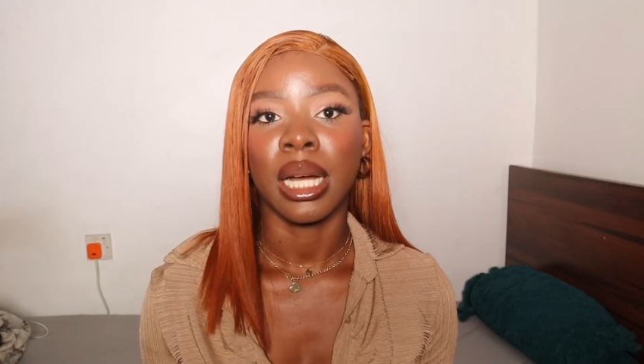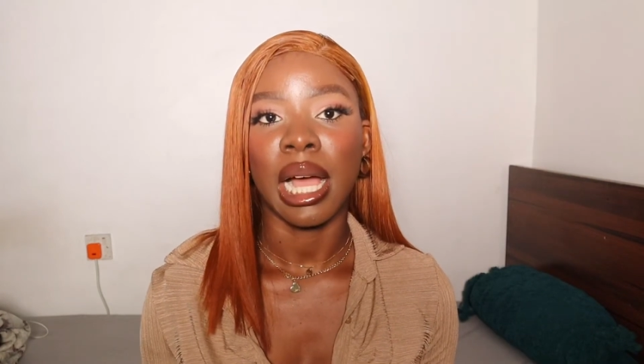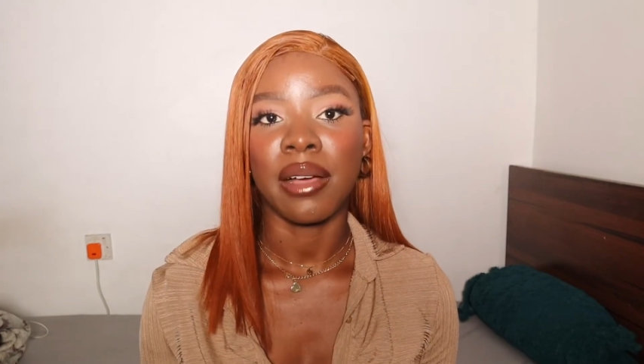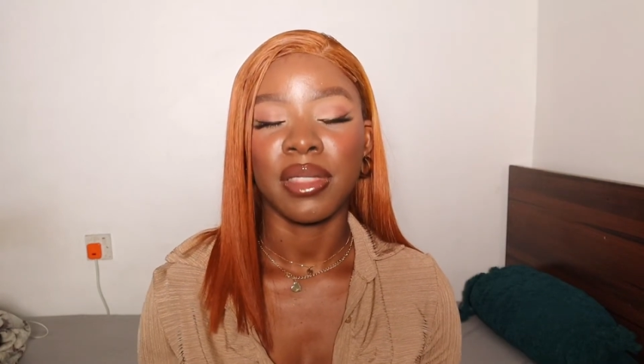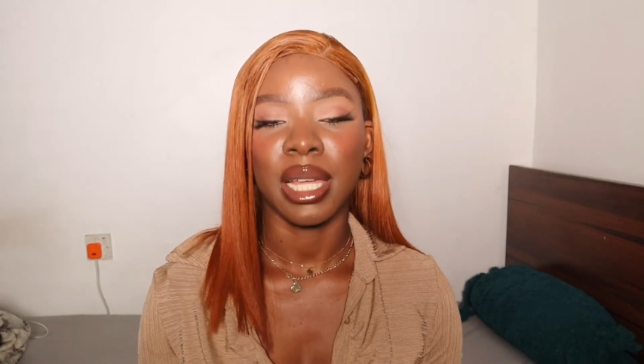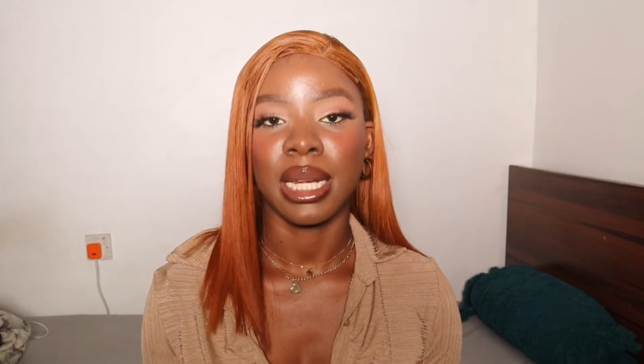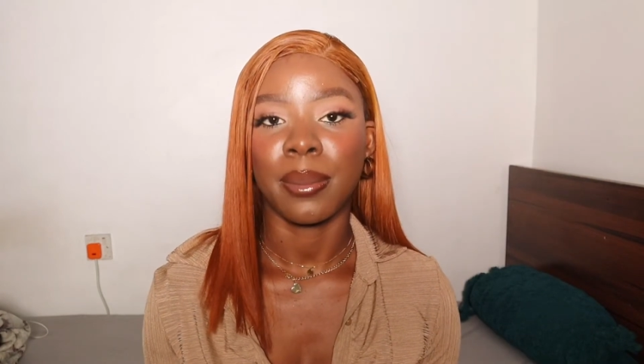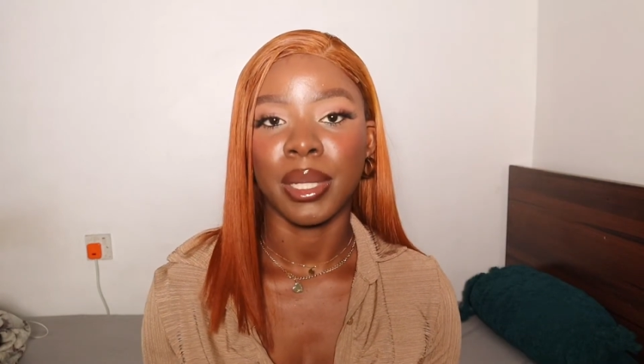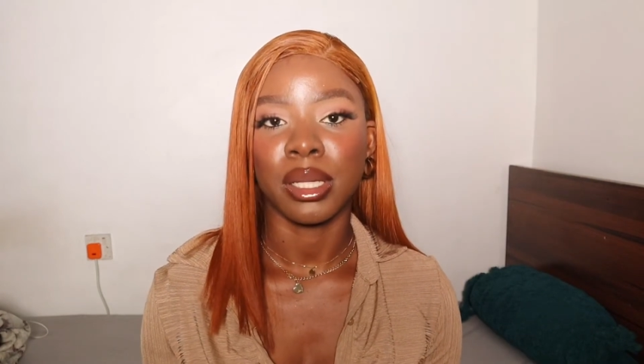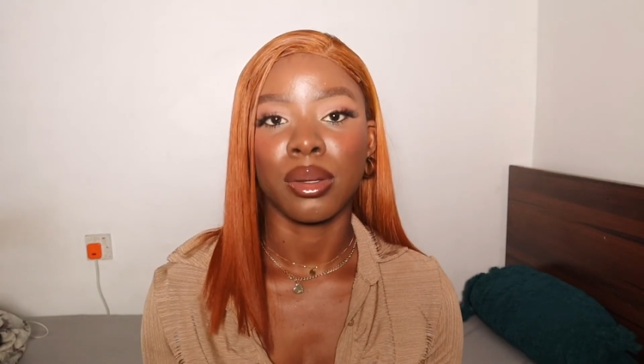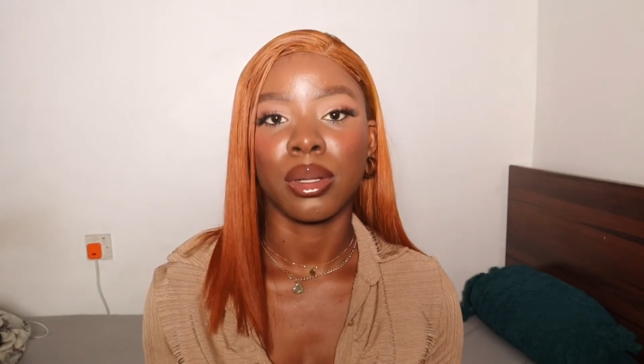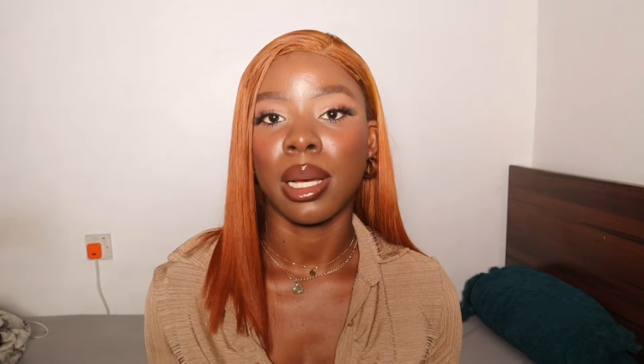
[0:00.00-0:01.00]
after that
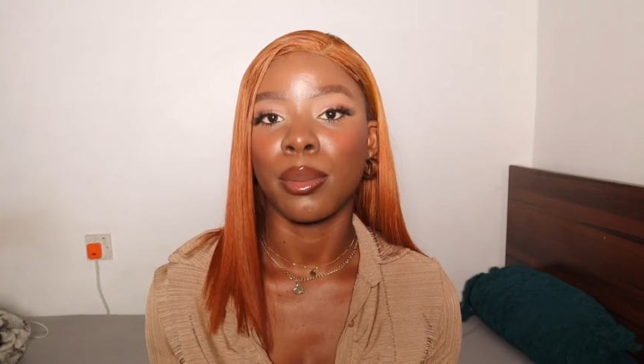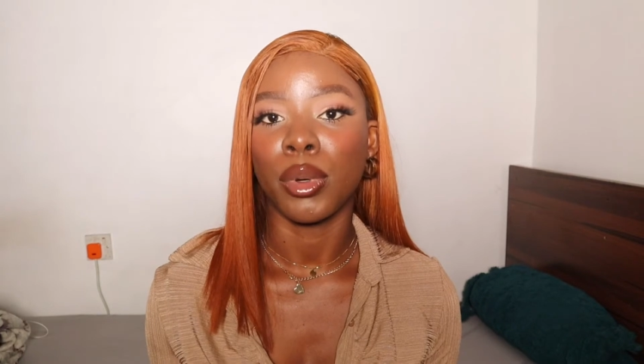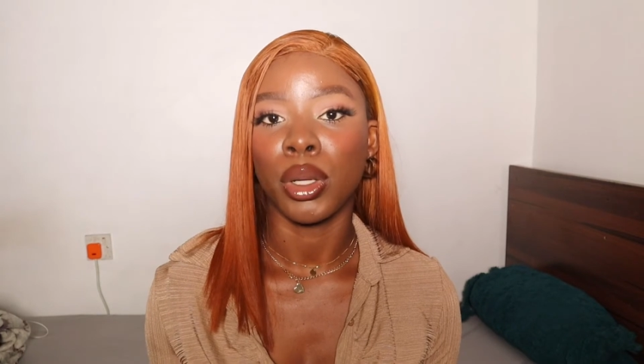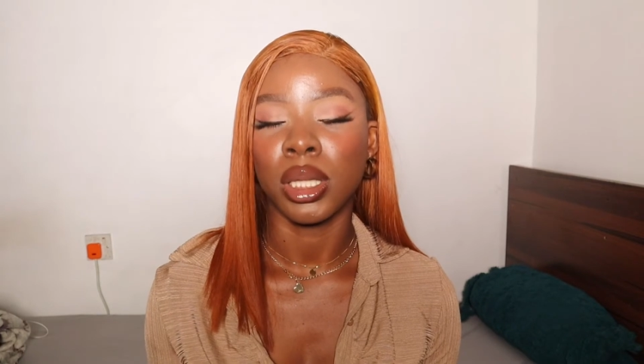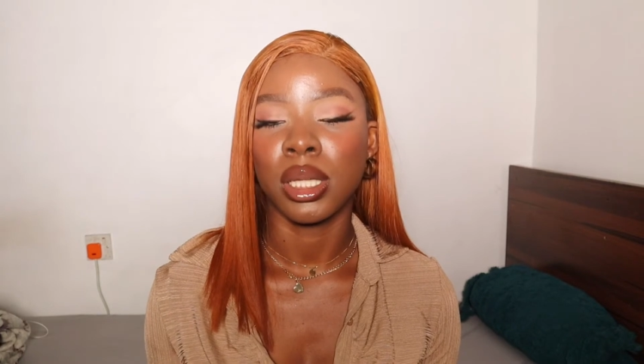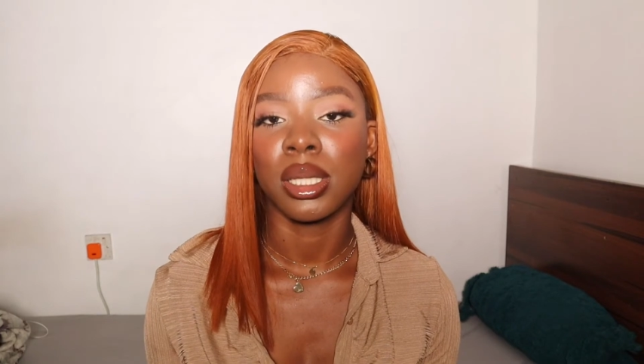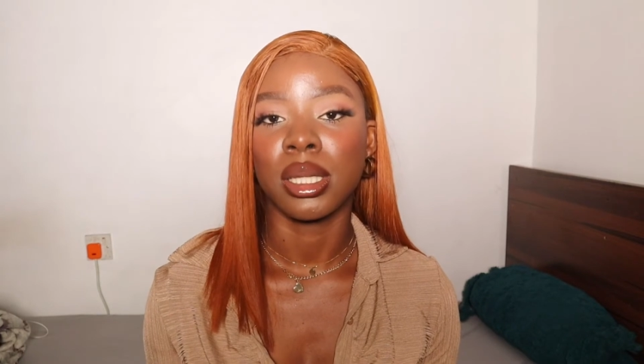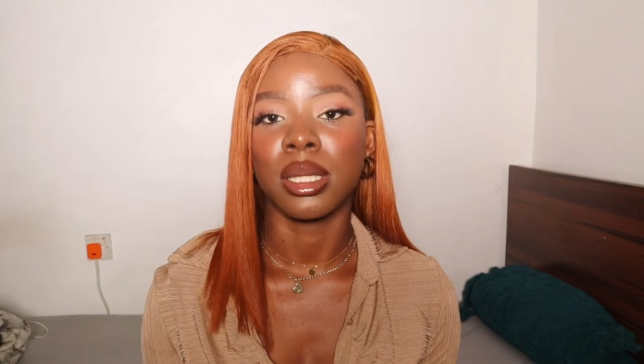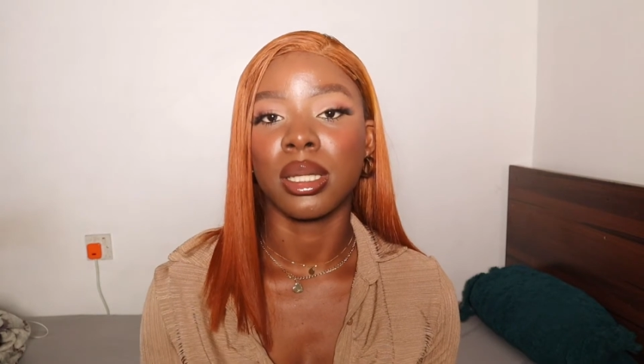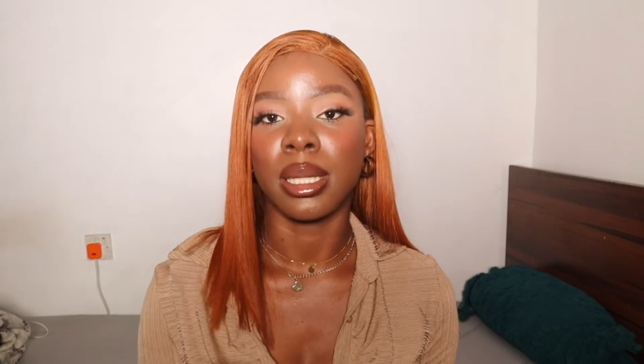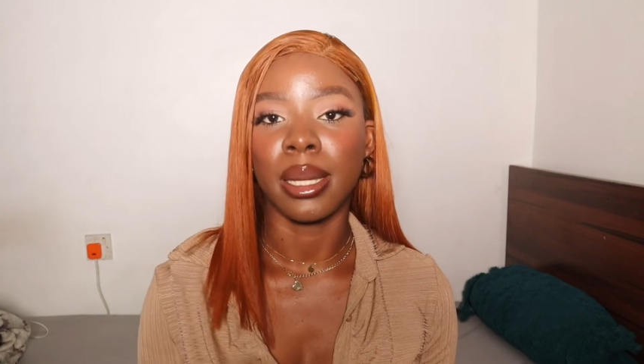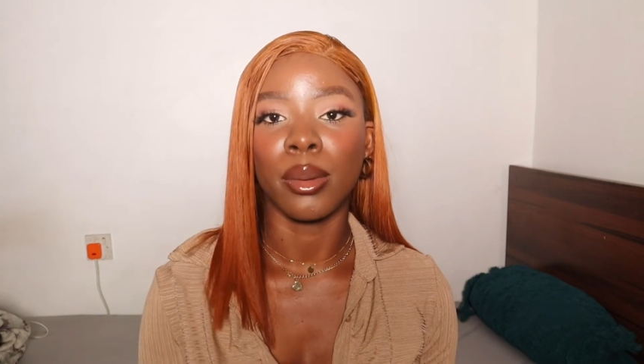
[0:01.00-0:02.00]
particular month,
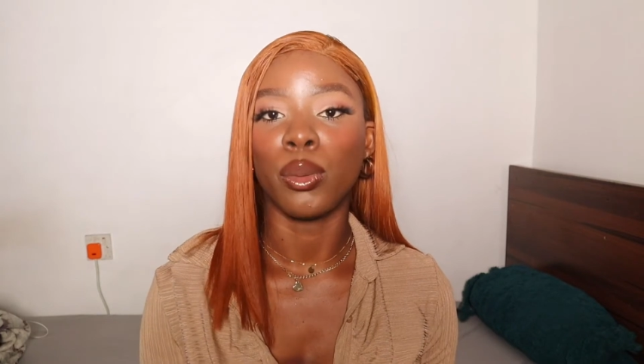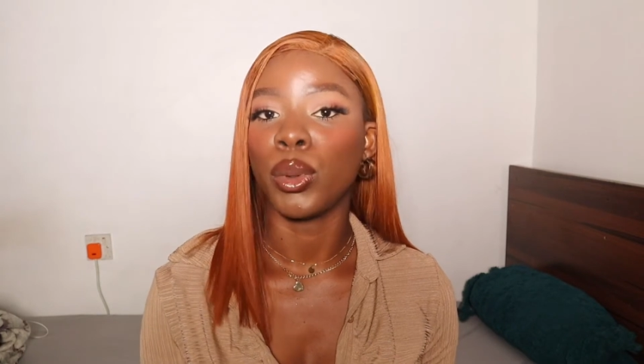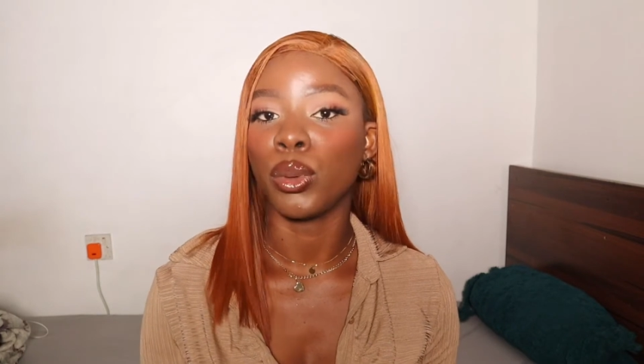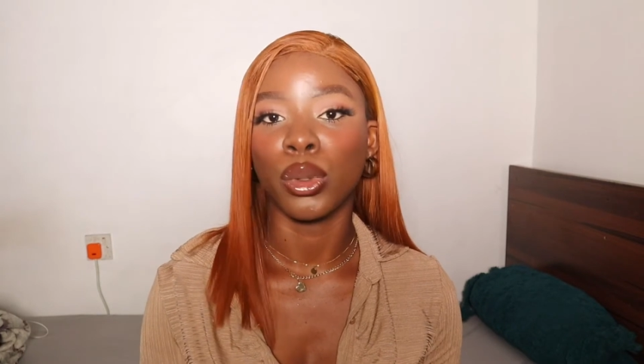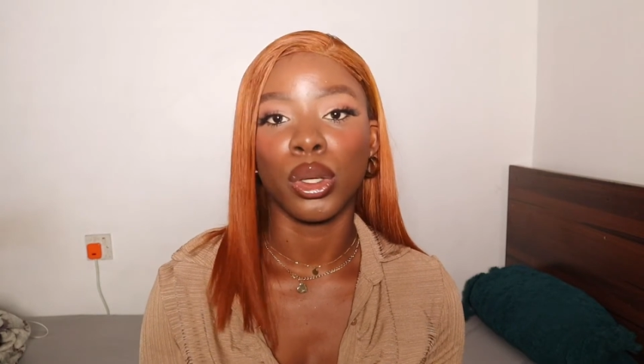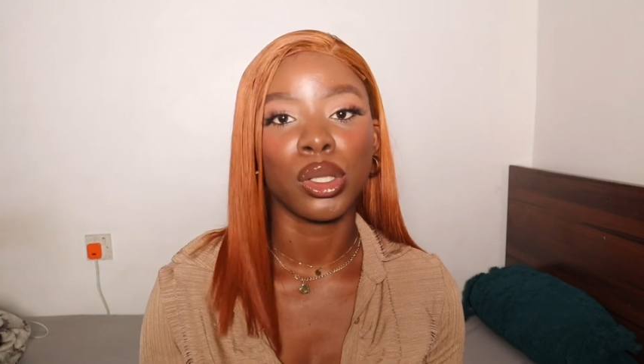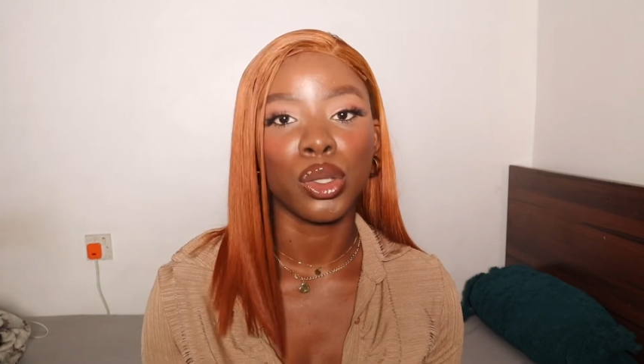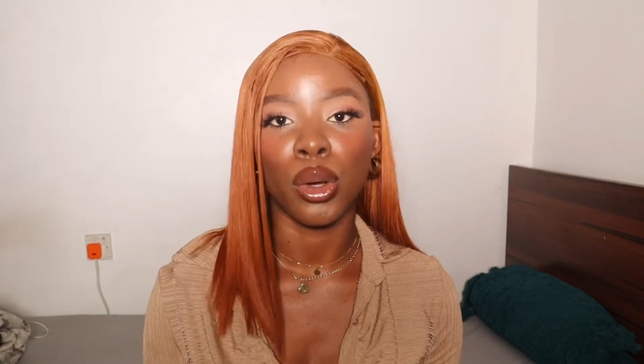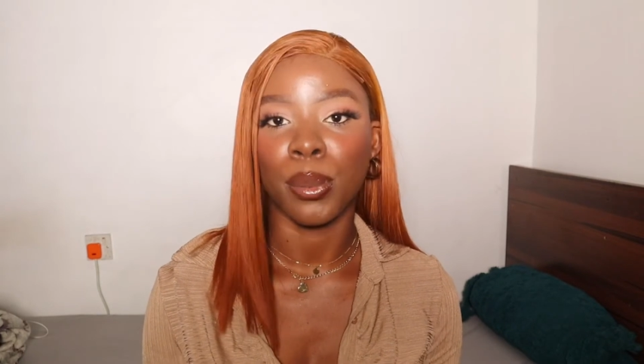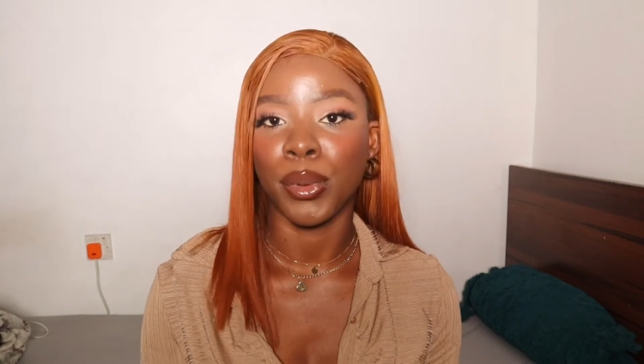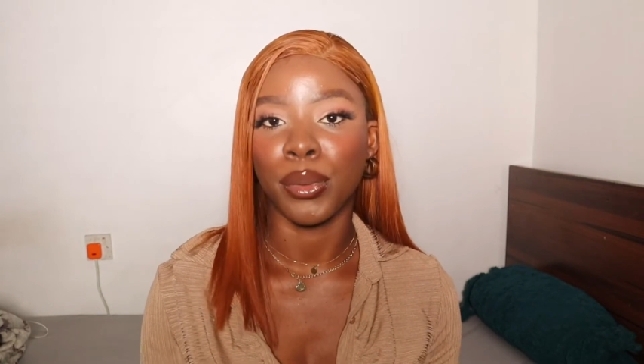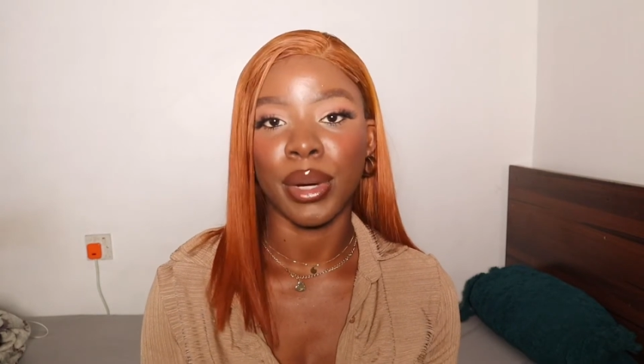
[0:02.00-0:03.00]
they will not
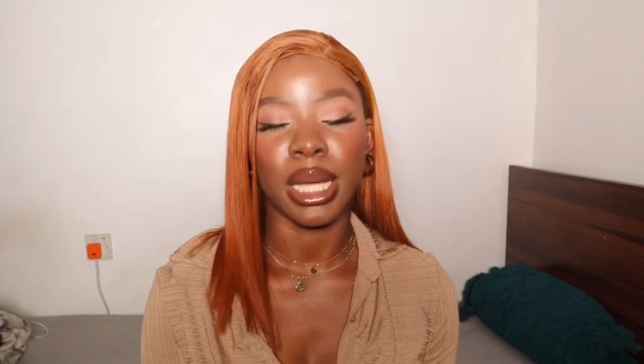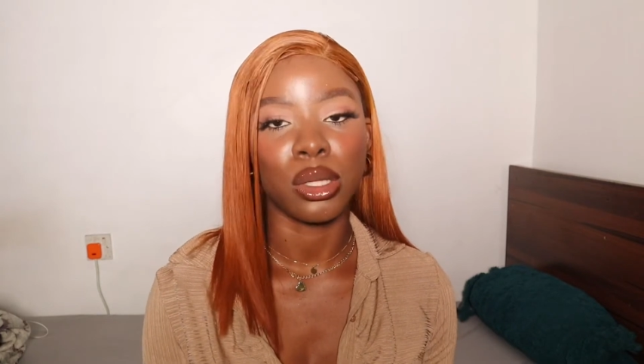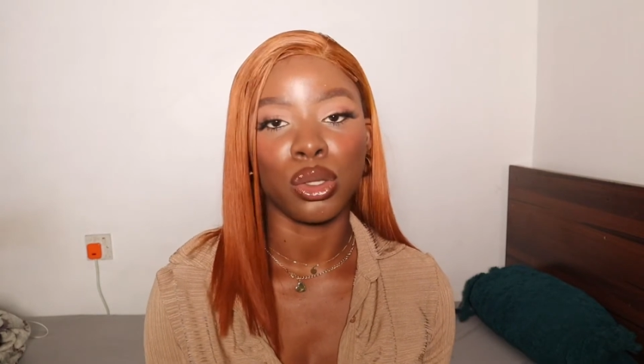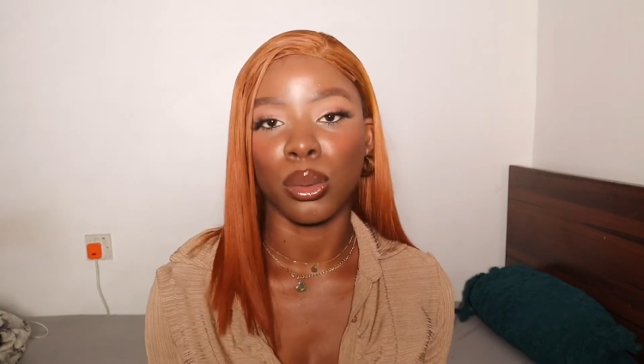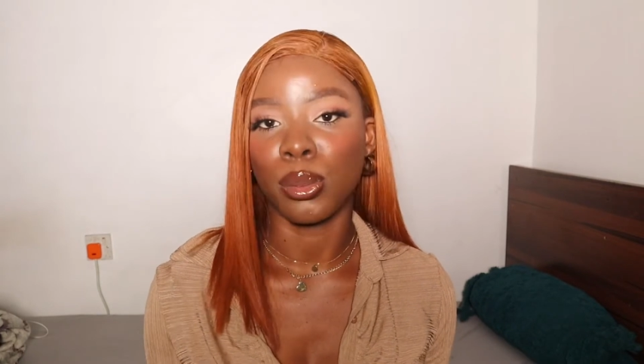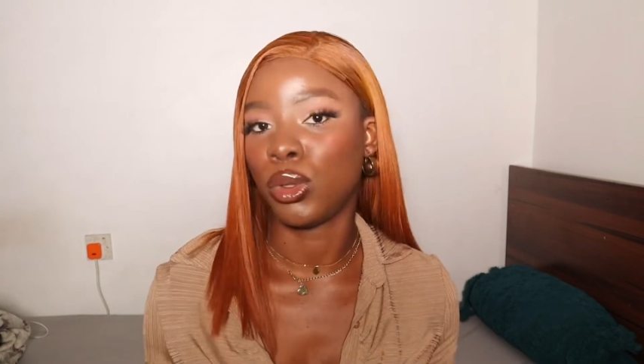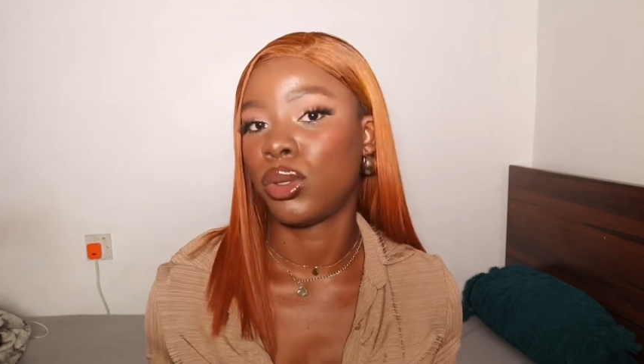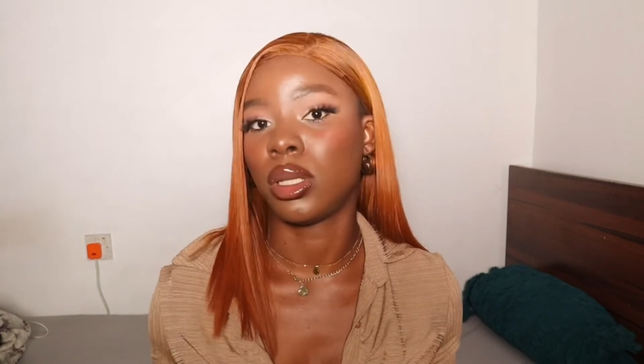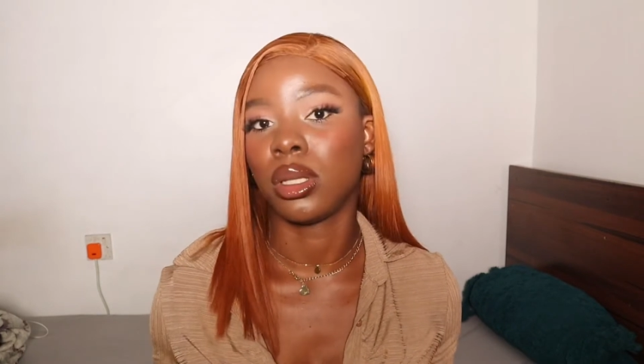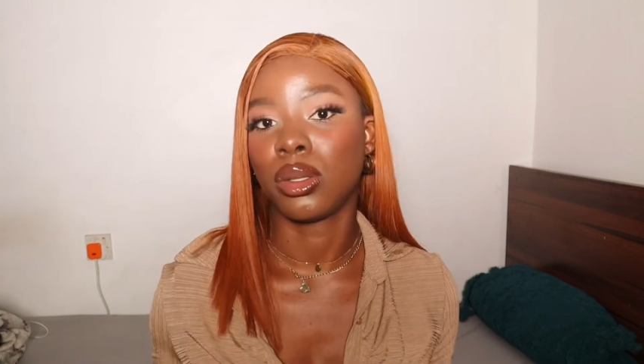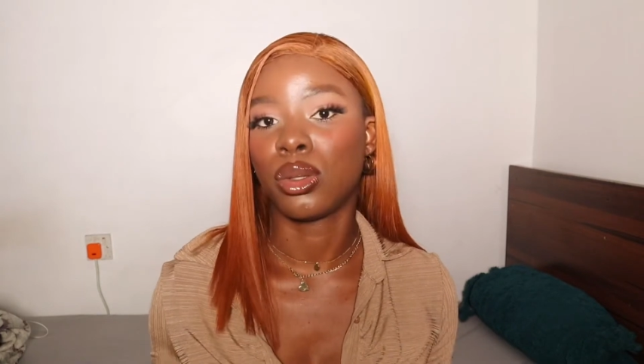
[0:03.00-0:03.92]
copyright your music,